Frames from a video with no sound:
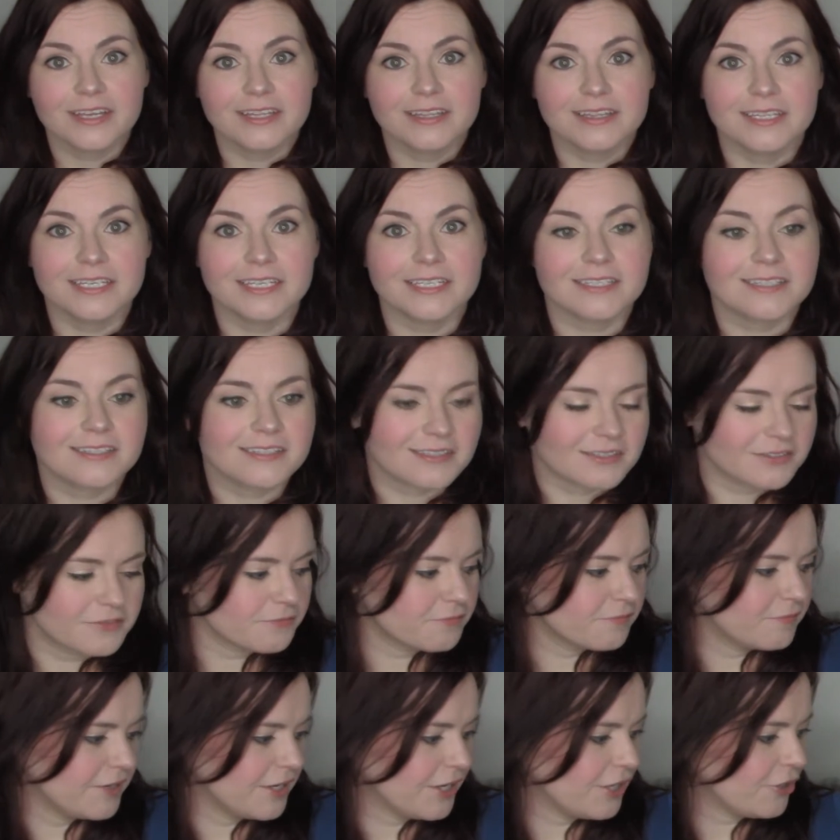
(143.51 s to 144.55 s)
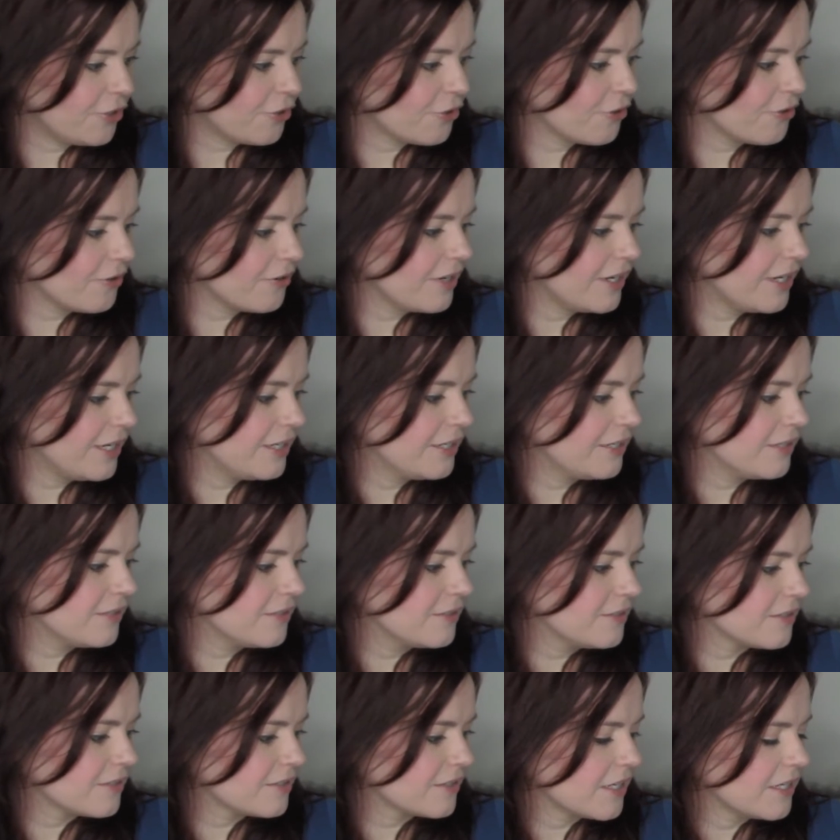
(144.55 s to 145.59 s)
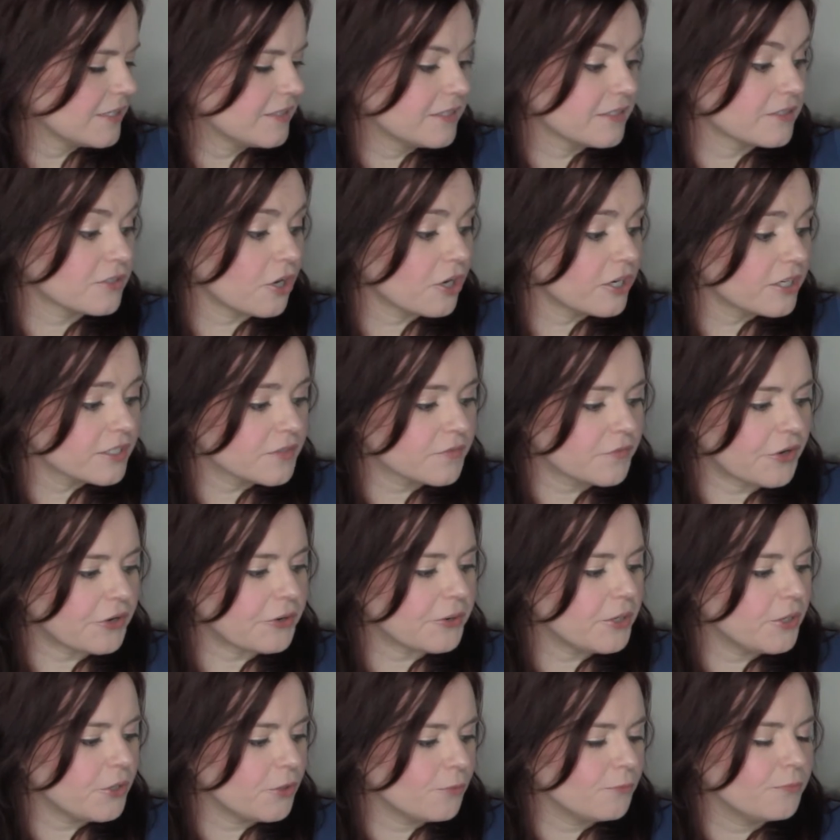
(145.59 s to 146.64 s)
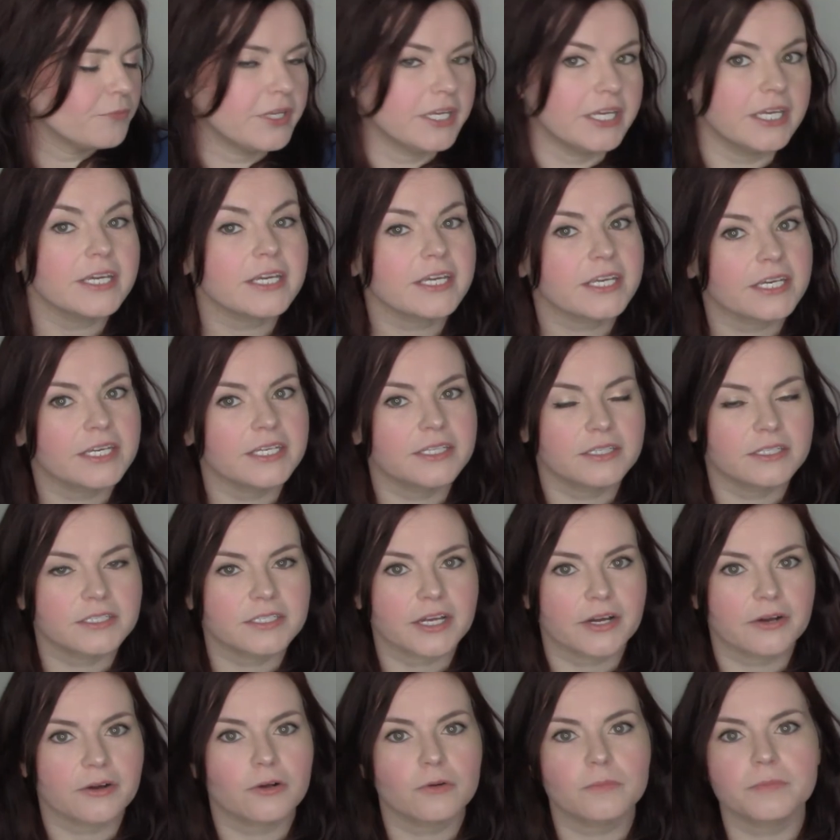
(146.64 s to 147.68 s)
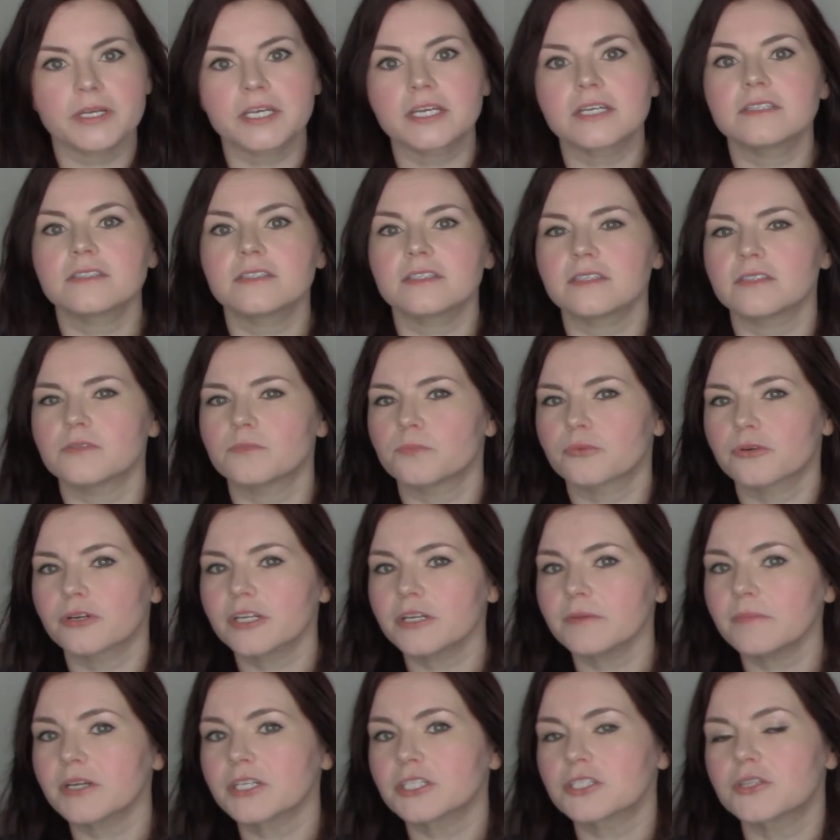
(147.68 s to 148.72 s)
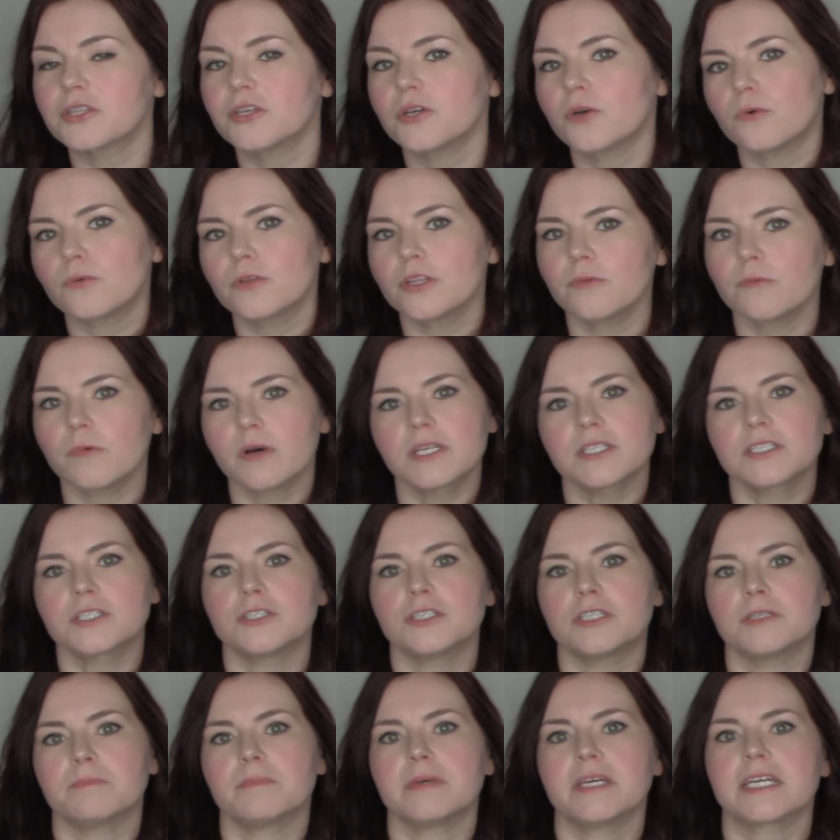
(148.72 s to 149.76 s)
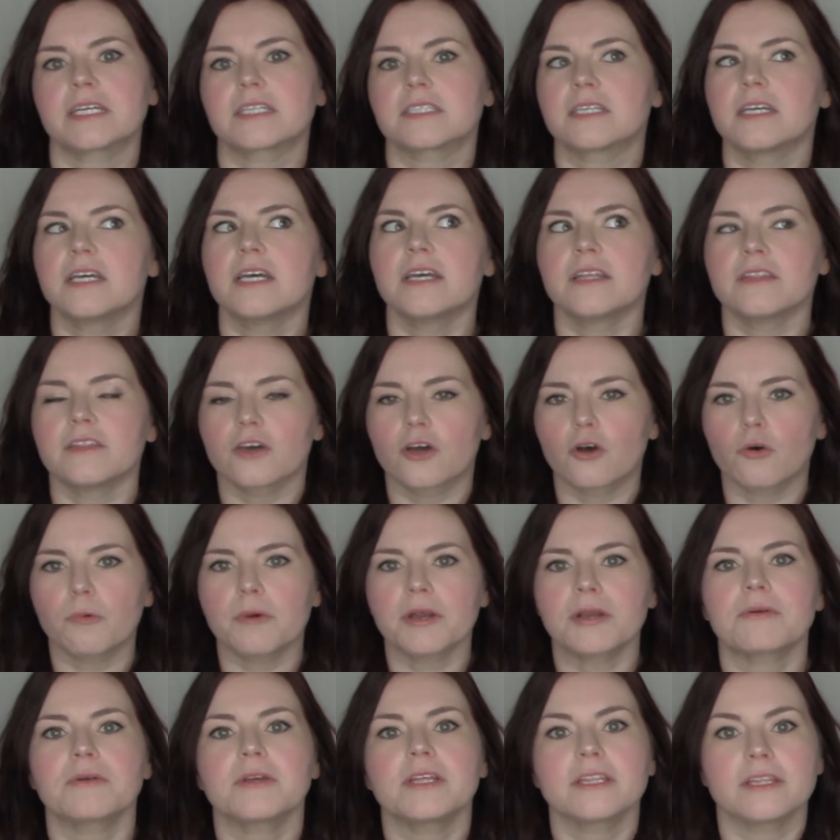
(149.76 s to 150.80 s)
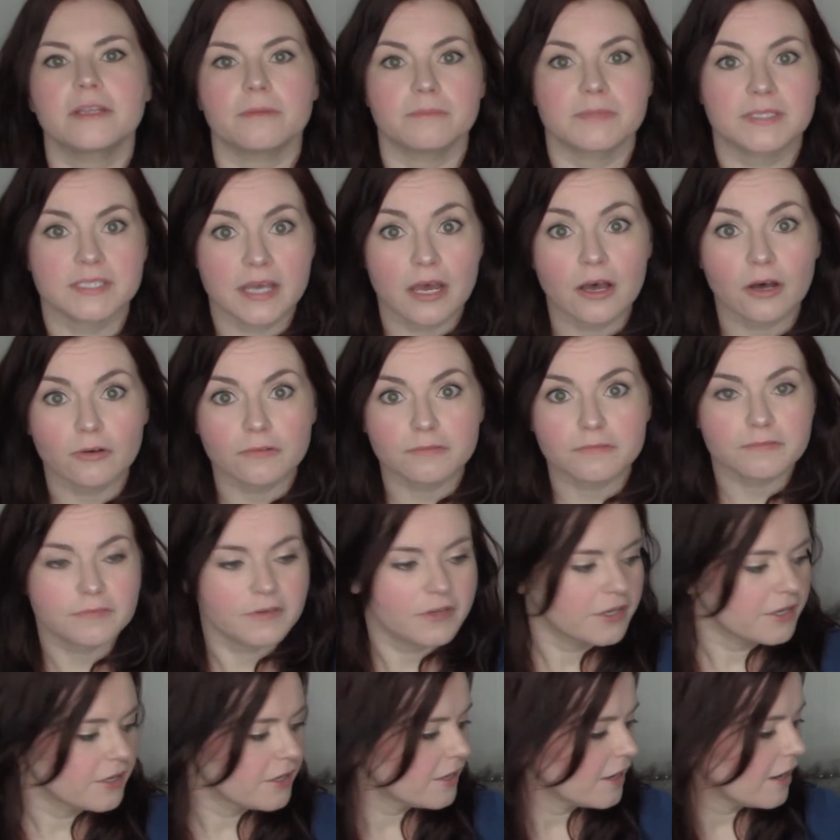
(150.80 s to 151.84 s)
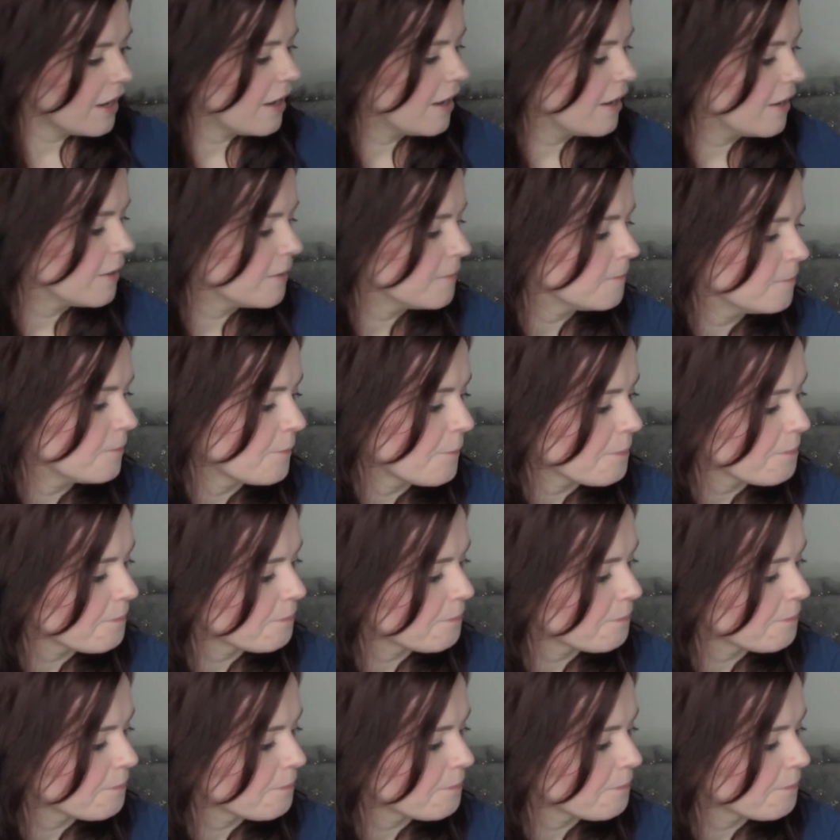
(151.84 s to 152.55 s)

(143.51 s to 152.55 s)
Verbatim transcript: This figure is, this card is very unique in the tarot because it's pretty much the only one to depict the querent themselves. Um,